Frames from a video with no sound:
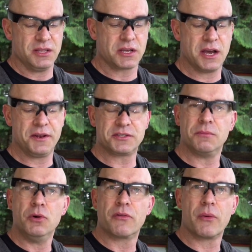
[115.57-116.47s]
The gun
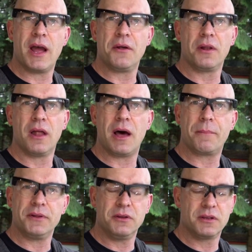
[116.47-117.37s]
doesn't move around a lot,
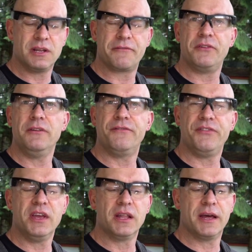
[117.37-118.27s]
but you can definitely
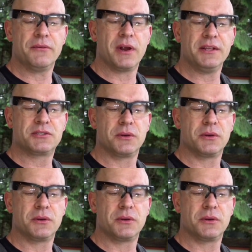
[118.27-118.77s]
feel it, right?